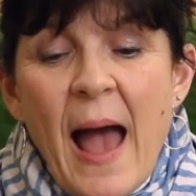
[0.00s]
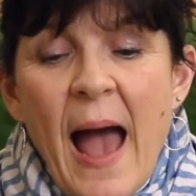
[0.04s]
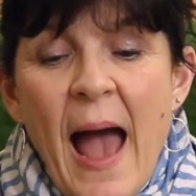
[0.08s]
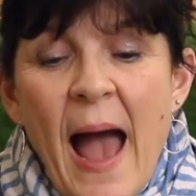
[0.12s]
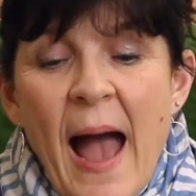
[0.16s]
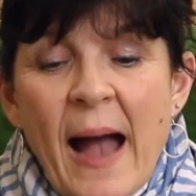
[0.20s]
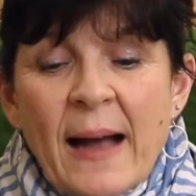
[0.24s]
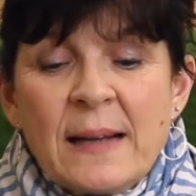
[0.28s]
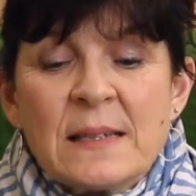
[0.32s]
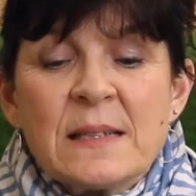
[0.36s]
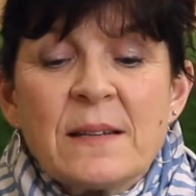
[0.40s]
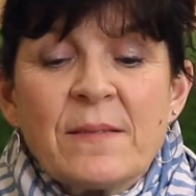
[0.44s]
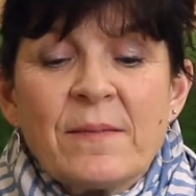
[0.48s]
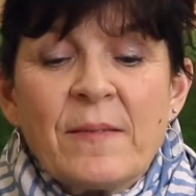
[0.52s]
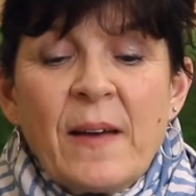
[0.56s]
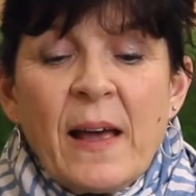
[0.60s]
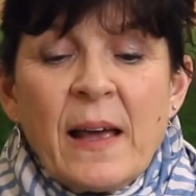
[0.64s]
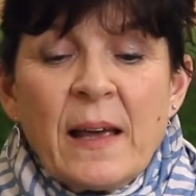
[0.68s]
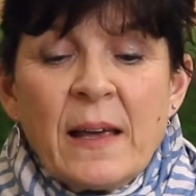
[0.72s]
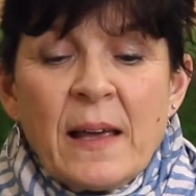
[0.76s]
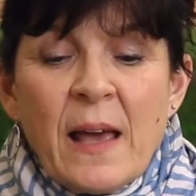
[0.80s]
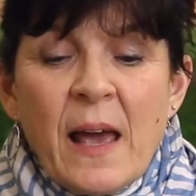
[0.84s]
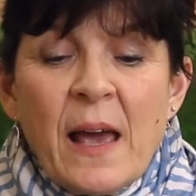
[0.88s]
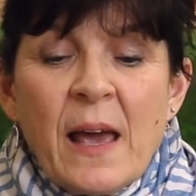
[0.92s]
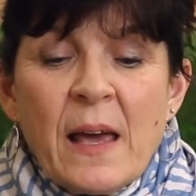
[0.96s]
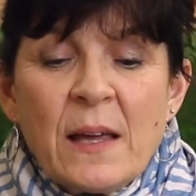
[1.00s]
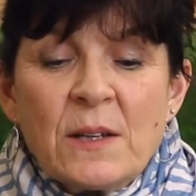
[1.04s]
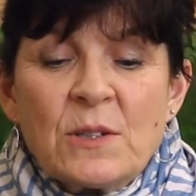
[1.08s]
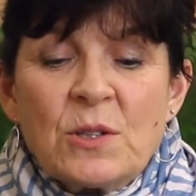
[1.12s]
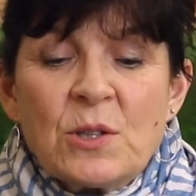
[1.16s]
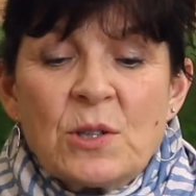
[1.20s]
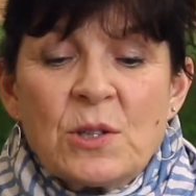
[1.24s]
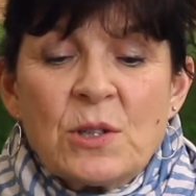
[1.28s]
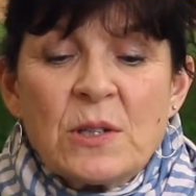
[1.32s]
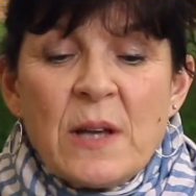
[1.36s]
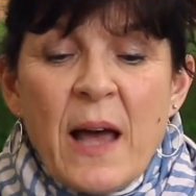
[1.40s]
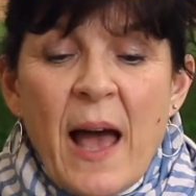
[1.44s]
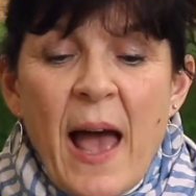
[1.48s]
active,
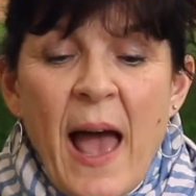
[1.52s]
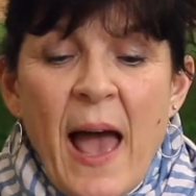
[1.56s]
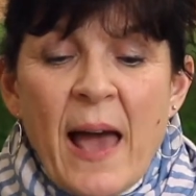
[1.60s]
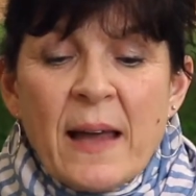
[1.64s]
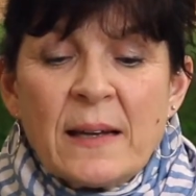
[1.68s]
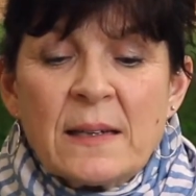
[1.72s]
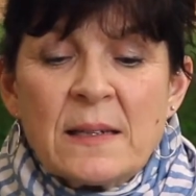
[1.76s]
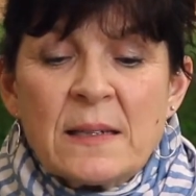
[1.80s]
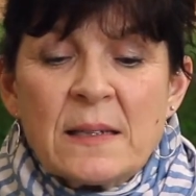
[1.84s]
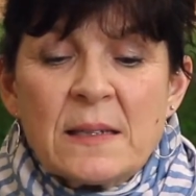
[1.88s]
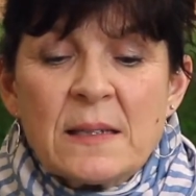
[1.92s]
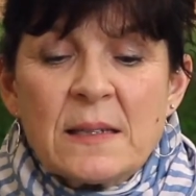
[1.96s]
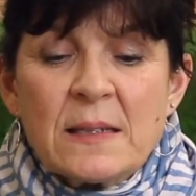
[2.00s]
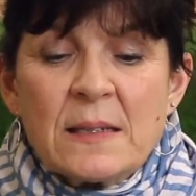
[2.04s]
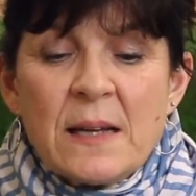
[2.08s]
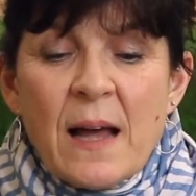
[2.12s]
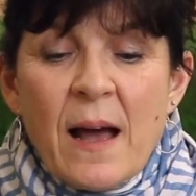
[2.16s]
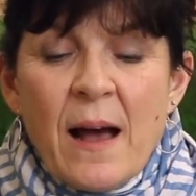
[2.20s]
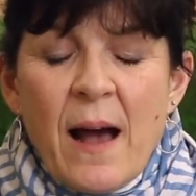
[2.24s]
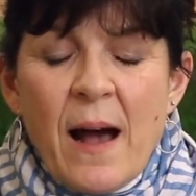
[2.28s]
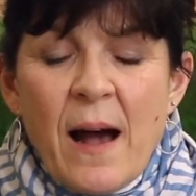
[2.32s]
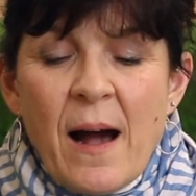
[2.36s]
engaged, and